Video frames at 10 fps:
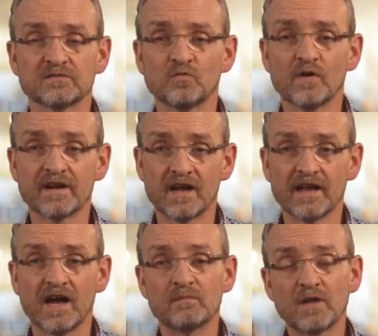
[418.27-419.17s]
where I
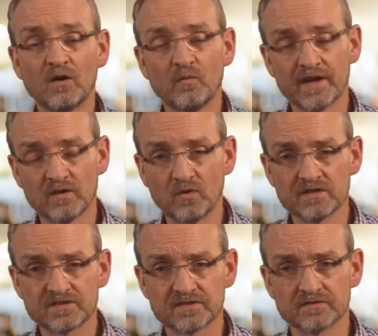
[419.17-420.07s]
am, where I
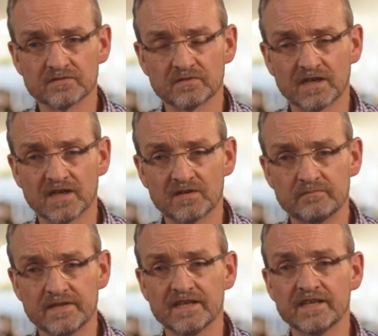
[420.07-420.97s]
want to
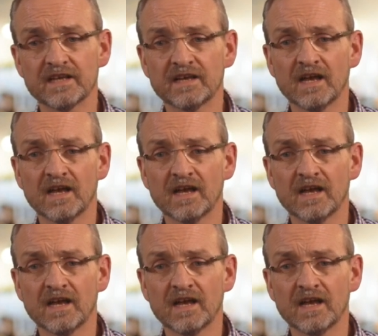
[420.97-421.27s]
be,